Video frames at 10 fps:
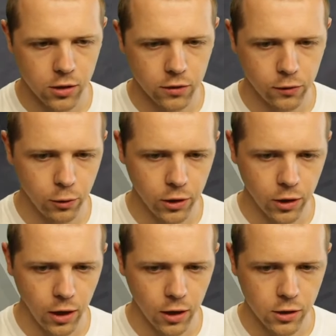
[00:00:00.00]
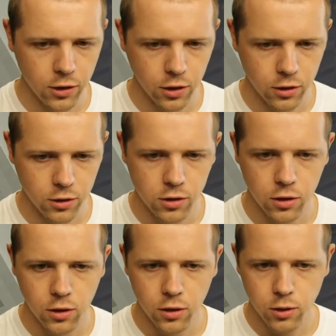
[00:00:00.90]
The floor, you can't change.
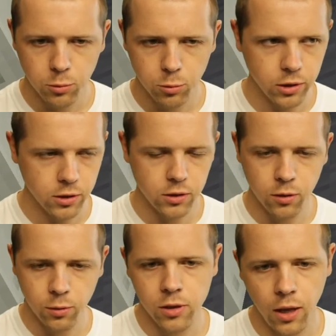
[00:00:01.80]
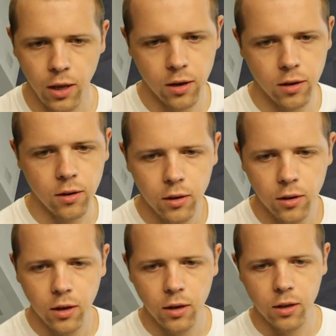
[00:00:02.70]
But this node, you can.
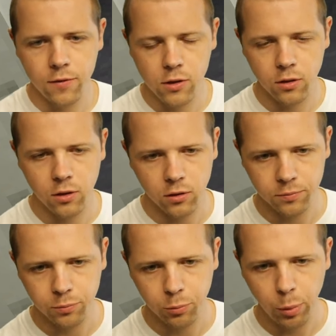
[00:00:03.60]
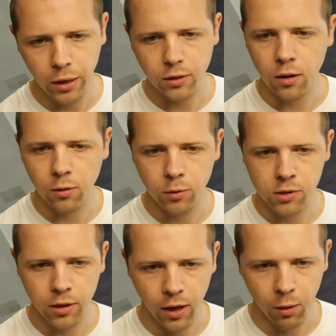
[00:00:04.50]
And it gives you a little breakdown on what's
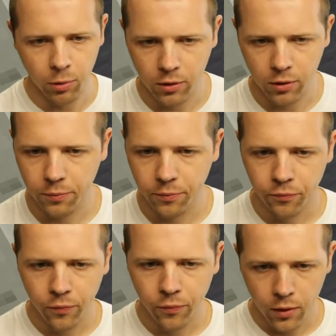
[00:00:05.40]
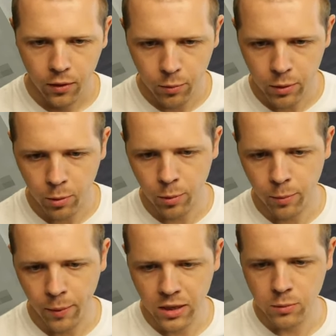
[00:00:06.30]
going to happen here. Minimum and
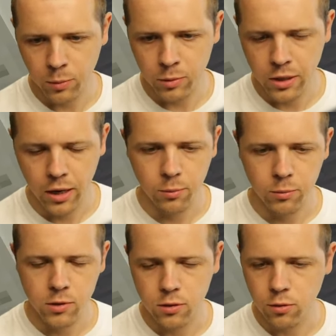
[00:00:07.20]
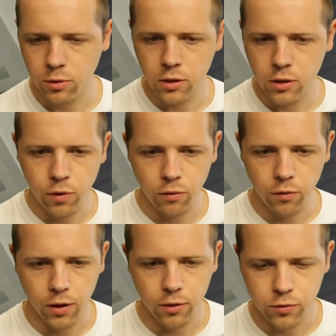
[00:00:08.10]
maximum times. So the default
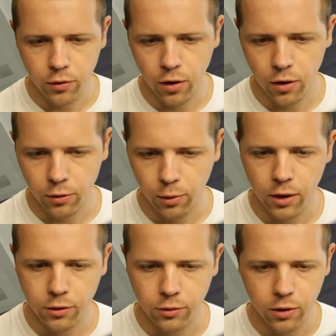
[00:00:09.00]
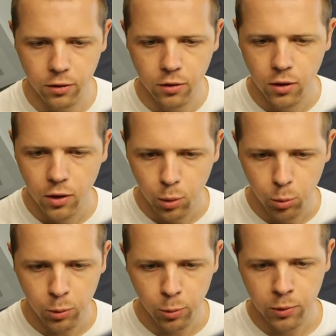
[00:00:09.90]
values for the arc reactor here.
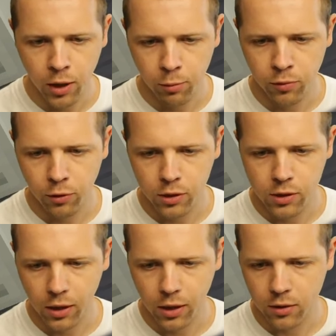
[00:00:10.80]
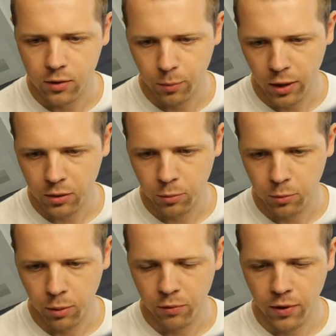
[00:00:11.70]
Minimum time of 30 seconds, maximum
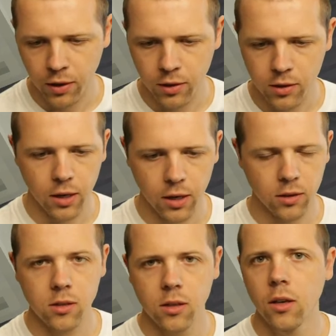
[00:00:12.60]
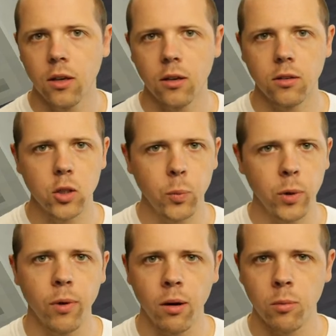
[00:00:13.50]
time of 90 seconds. It'll just pick a
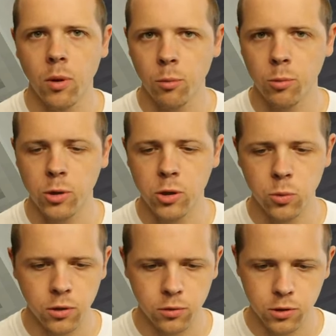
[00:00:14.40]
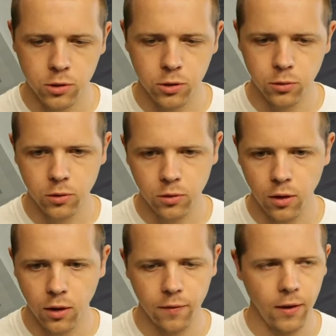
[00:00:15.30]
random number between those two,
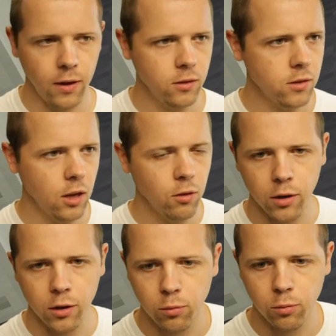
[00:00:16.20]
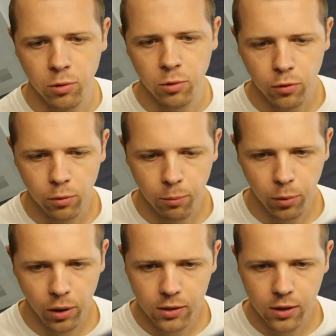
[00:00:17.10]
and that is how long it'll run before it
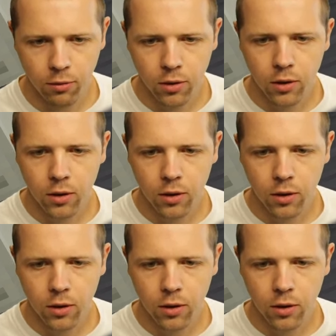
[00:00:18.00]
breaks down.